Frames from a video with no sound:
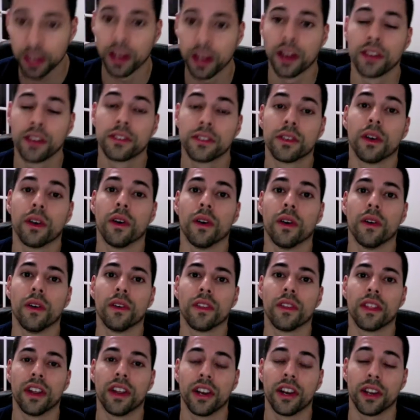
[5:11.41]
So
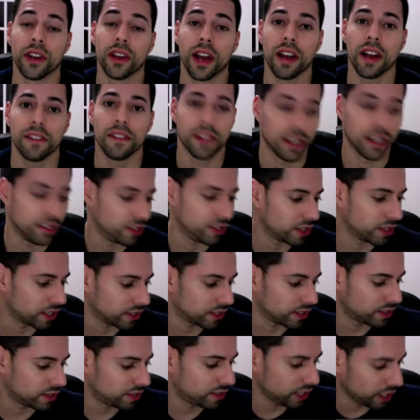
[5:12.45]
there you have it. As you can
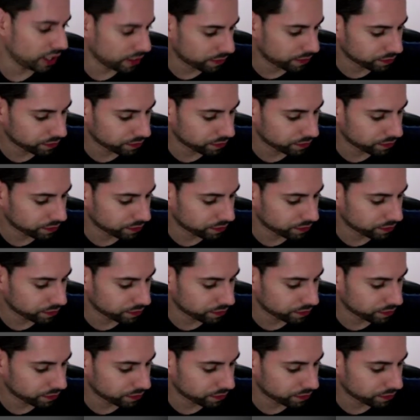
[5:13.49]
see,